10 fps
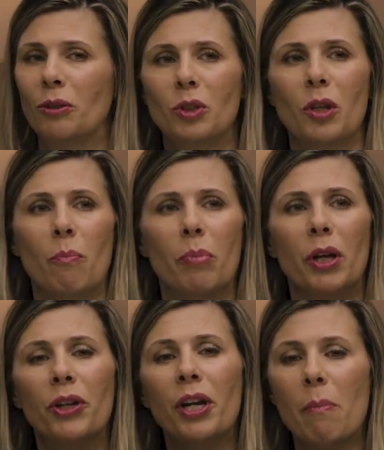So
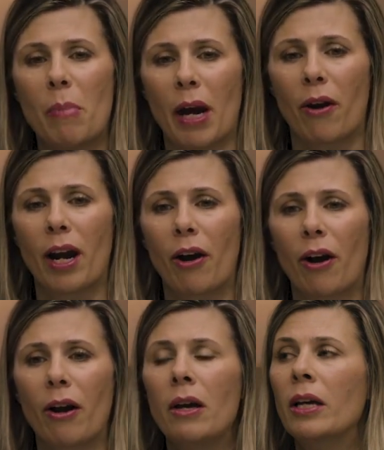building a
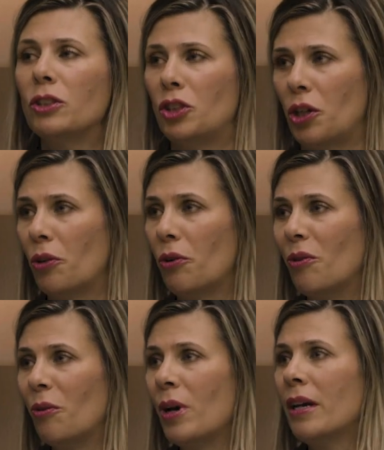barrier
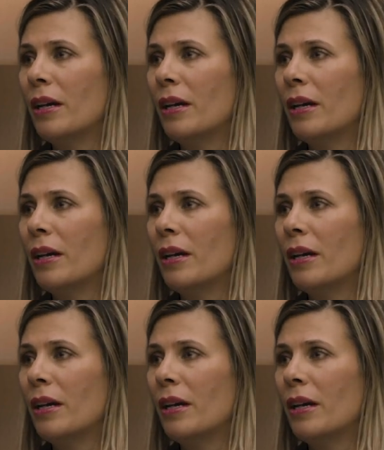to